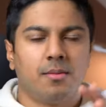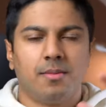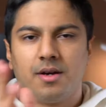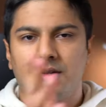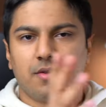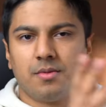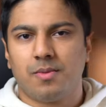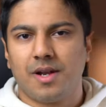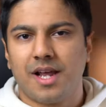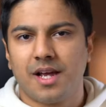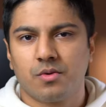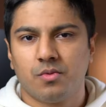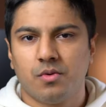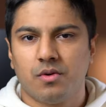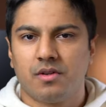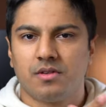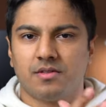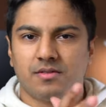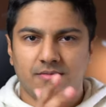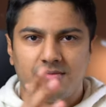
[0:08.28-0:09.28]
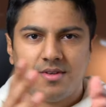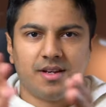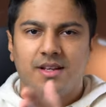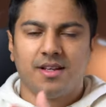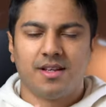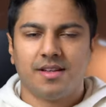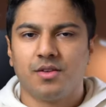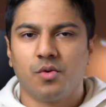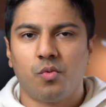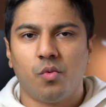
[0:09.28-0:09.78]
about the black one
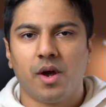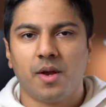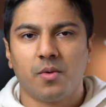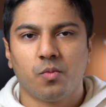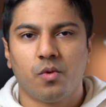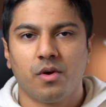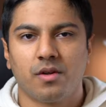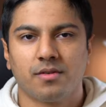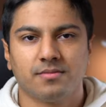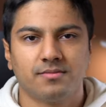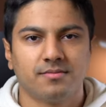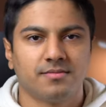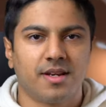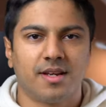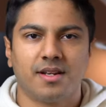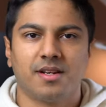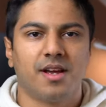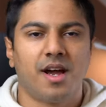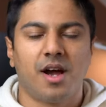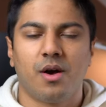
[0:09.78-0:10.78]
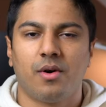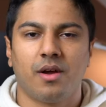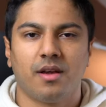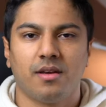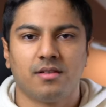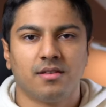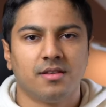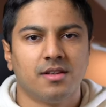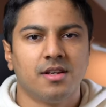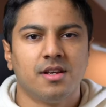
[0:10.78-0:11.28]
and the white one and how
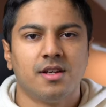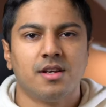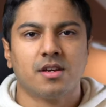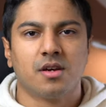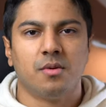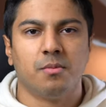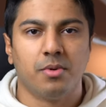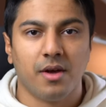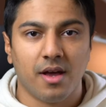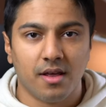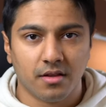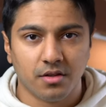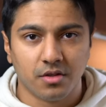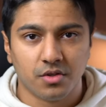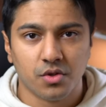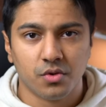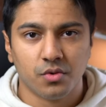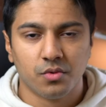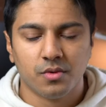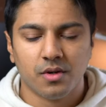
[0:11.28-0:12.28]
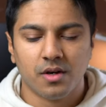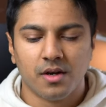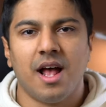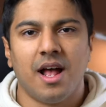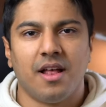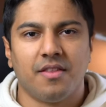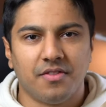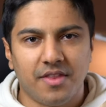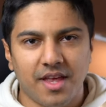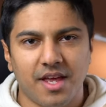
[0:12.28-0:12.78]
I compare the two.
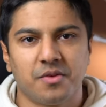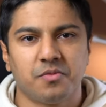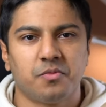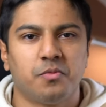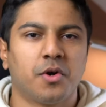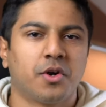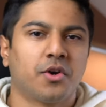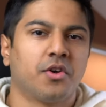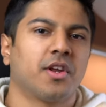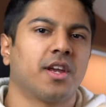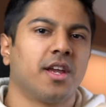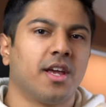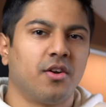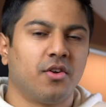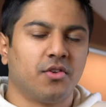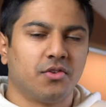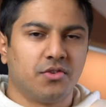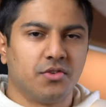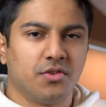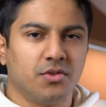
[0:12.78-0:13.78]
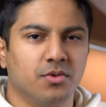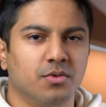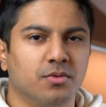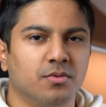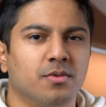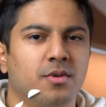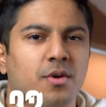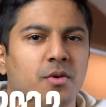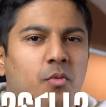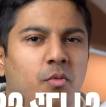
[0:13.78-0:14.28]
And then we're gonna get on to
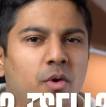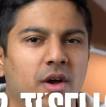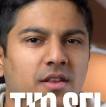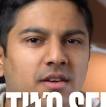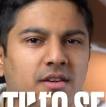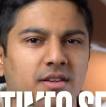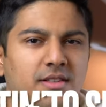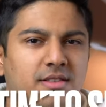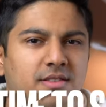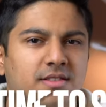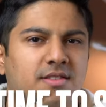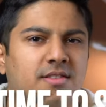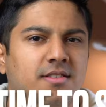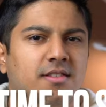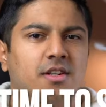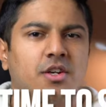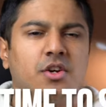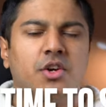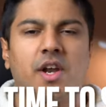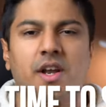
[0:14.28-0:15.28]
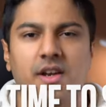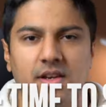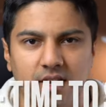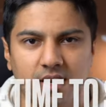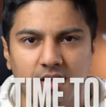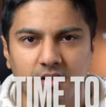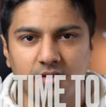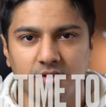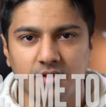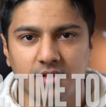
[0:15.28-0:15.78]
whether it's a good
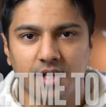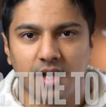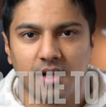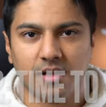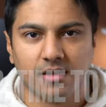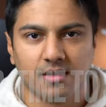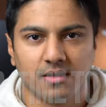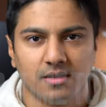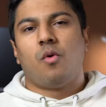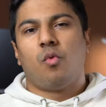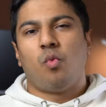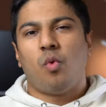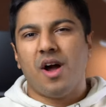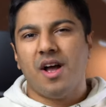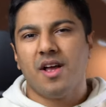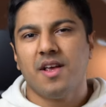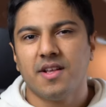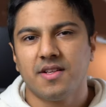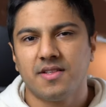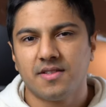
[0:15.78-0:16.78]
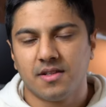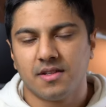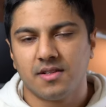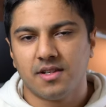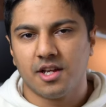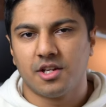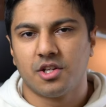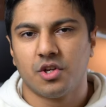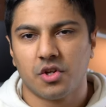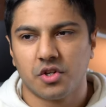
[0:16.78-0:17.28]
idea to sell. Why is the
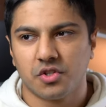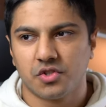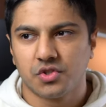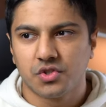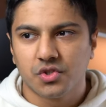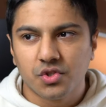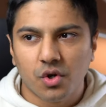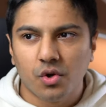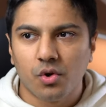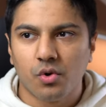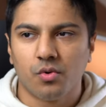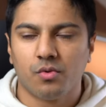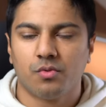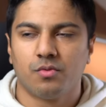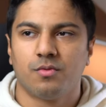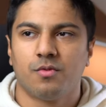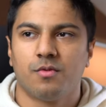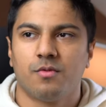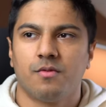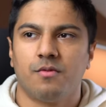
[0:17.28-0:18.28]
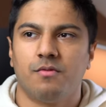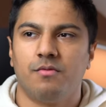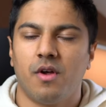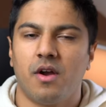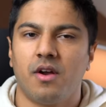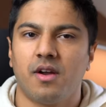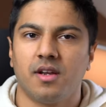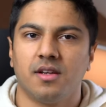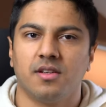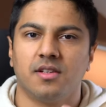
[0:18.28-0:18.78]
Daytona so
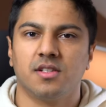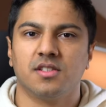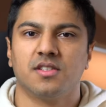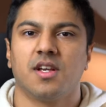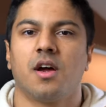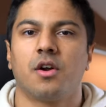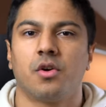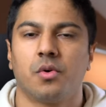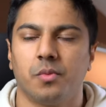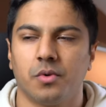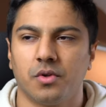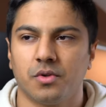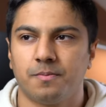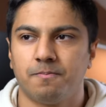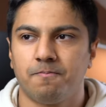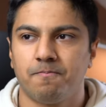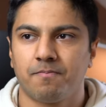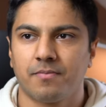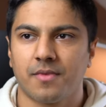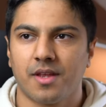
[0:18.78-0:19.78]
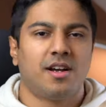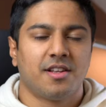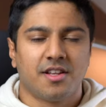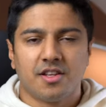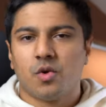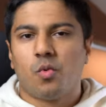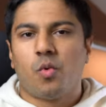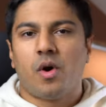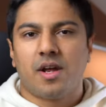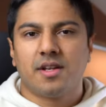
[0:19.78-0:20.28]
very desirable? I think
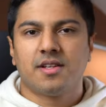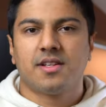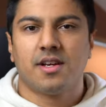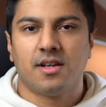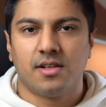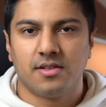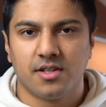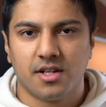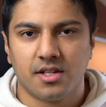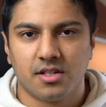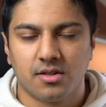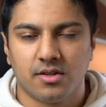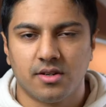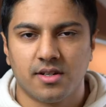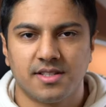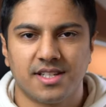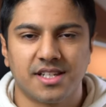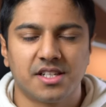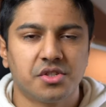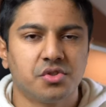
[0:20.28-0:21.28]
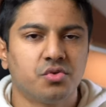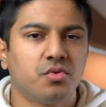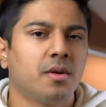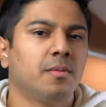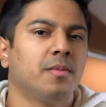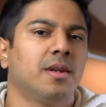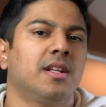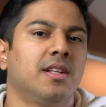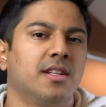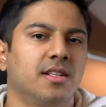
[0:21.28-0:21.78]
the white dial Daytona is
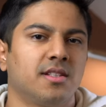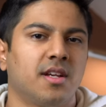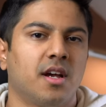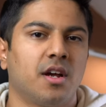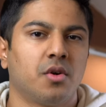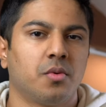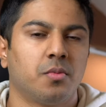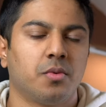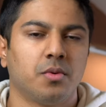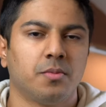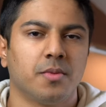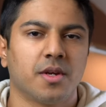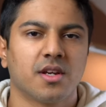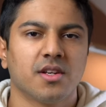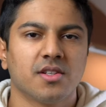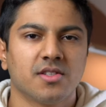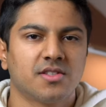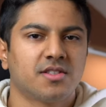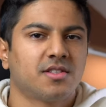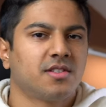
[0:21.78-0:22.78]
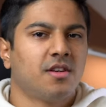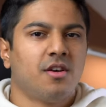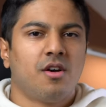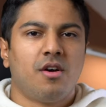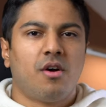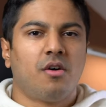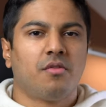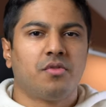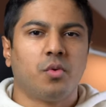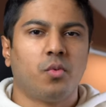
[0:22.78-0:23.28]
extremely desirable because
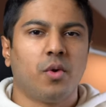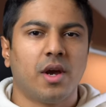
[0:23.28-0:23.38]
of the